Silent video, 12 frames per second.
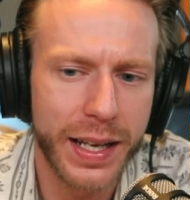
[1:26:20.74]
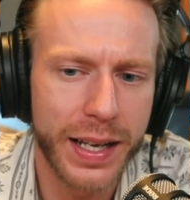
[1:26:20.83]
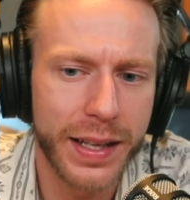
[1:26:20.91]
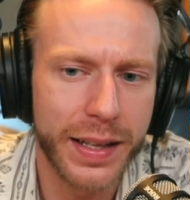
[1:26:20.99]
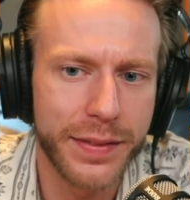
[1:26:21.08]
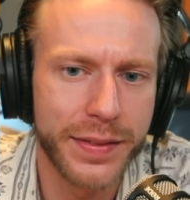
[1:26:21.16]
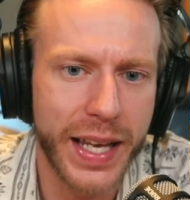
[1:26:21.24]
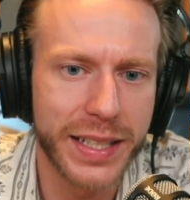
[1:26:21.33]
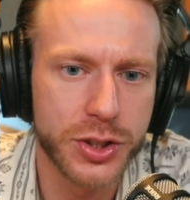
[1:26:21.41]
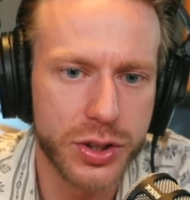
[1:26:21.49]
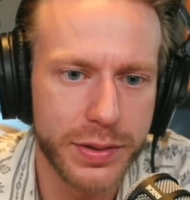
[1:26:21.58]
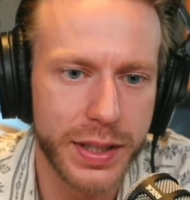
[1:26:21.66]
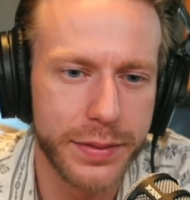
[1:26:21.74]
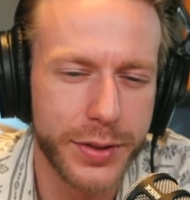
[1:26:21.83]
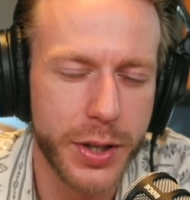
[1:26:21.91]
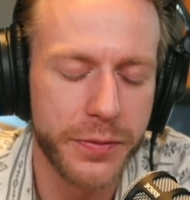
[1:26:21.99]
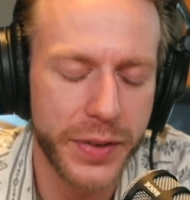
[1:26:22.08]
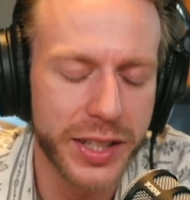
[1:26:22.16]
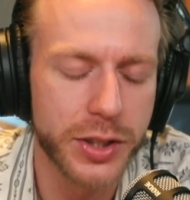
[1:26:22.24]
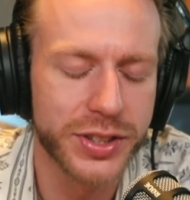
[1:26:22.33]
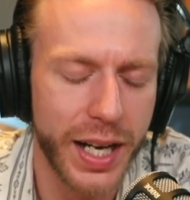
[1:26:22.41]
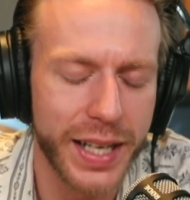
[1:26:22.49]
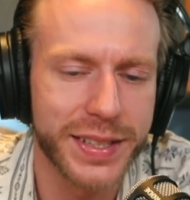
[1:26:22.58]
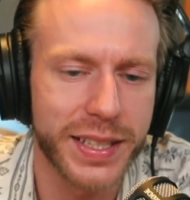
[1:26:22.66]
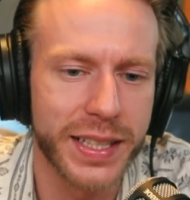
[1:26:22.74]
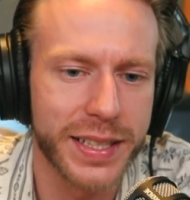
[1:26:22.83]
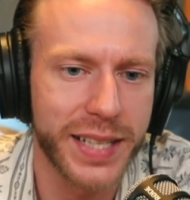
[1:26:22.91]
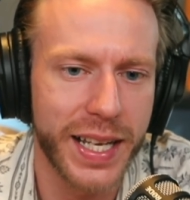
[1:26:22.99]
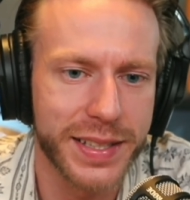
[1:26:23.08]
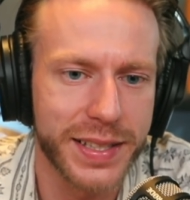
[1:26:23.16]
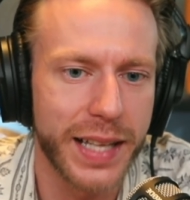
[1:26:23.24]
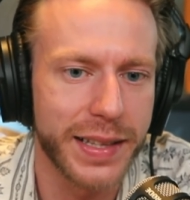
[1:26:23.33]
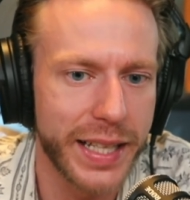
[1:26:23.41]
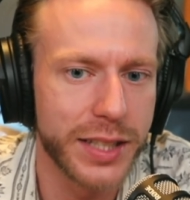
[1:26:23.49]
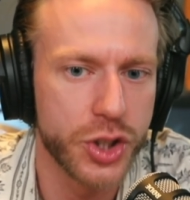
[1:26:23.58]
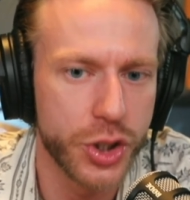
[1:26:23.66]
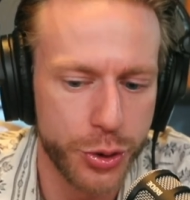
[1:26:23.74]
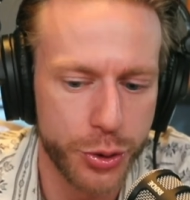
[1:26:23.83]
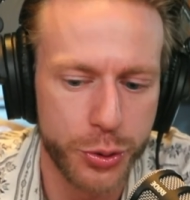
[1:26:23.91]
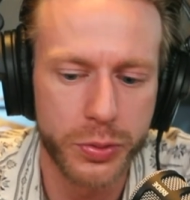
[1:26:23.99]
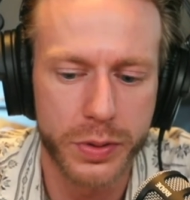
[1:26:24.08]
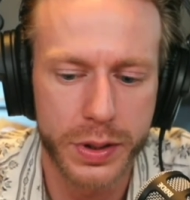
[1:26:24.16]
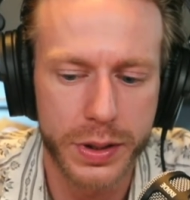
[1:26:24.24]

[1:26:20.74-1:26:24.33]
the field does, in the sense that they do